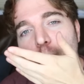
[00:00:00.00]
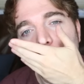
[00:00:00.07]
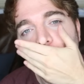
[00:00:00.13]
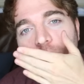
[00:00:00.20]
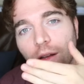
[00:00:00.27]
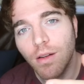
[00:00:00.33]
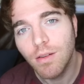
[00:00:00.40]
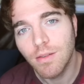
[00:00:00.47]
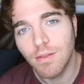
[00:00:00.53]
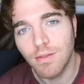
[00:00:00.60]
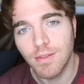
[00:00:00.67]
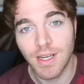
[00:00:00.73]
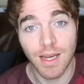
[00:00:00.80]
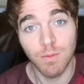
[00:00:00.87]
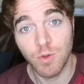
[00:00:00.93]

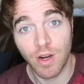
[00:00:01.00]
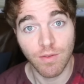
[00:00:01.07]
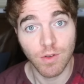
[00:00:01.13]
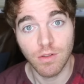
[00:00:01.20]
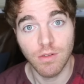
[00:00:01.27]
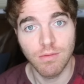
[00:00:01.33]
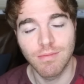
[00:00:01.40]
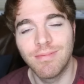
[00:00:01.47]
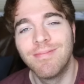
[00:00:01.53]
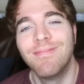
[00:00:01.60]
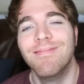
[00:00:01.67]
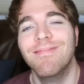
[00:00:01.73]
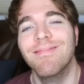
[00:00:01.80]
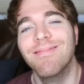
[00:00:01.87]
Time travel.